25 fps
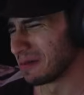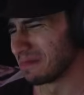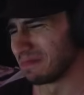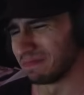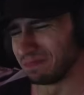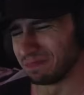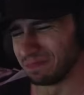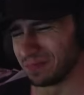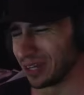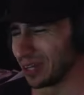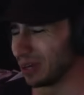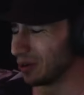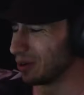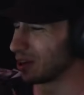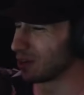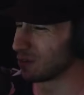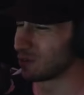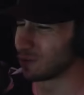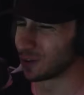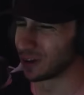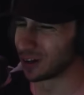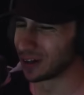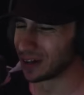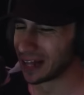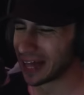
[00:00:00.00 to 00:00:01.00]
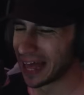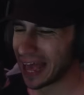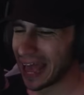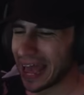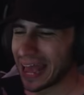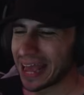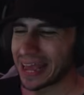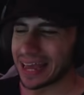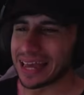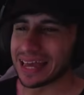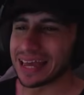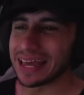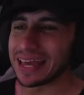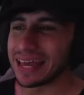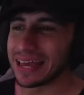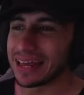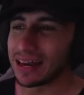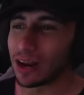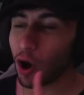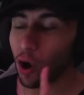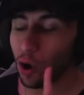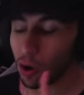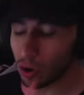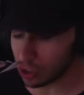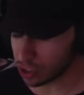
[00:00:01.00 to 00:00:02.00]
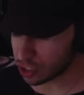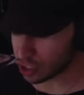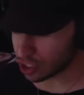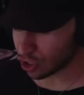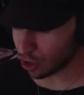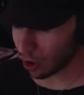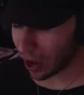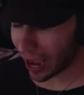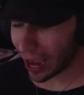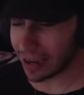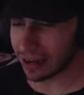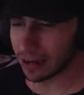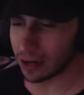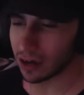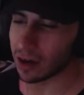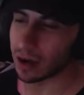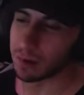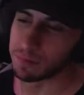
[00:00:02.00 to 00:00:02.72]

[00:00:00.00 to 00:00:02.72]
Beautiful. And also, I'm